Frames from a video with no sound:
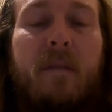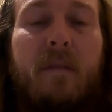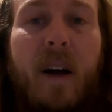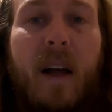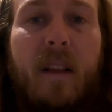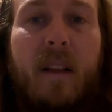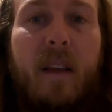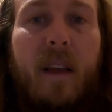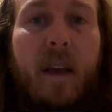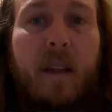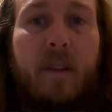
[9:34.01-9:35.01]

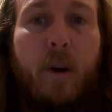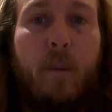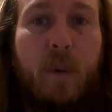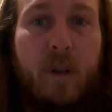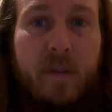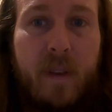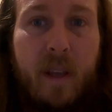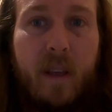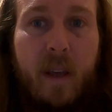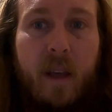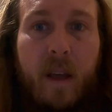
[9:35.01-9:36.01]
finally, in Kopparsvik,